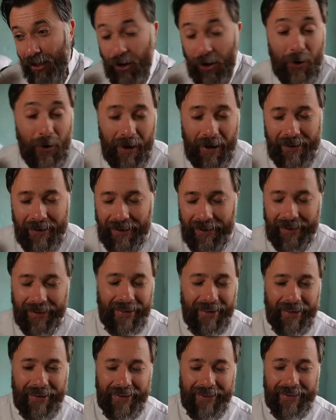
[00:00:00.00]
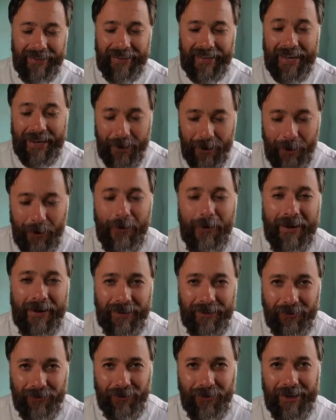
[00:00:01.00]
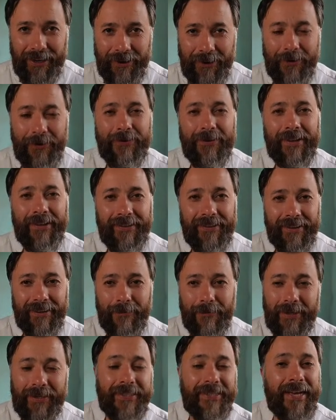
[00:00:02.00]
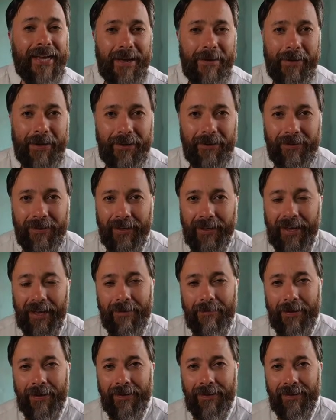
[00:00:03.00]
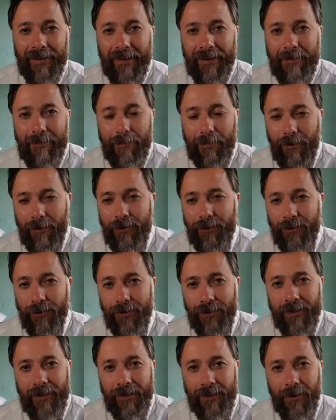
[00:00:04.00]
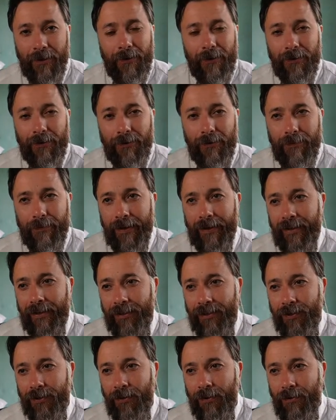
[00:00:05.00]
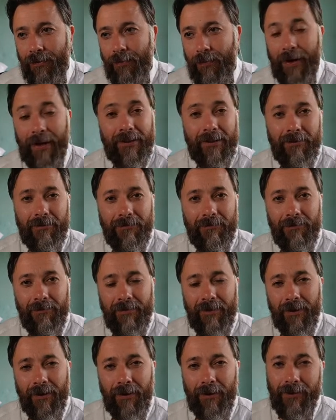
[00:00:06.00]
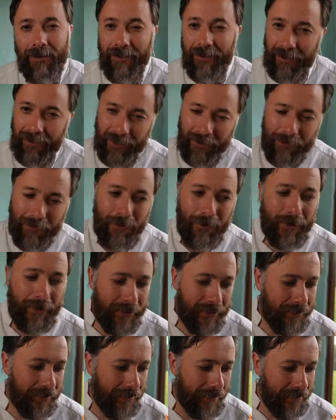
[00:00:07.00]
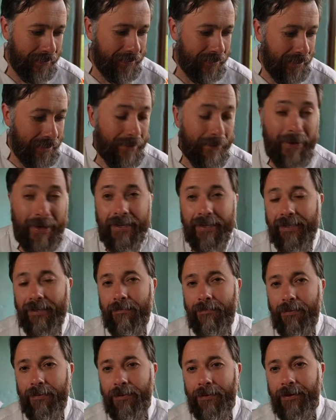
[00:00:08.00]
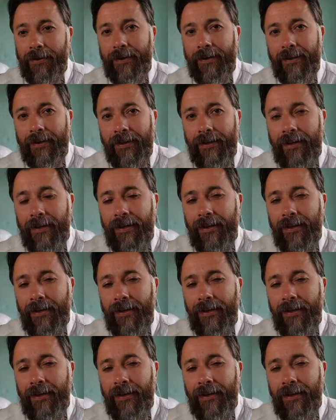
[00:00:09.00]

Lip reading: You know, I truly know that what's coming on the coming portions is going to be so wonderful, because this book is an amazing book.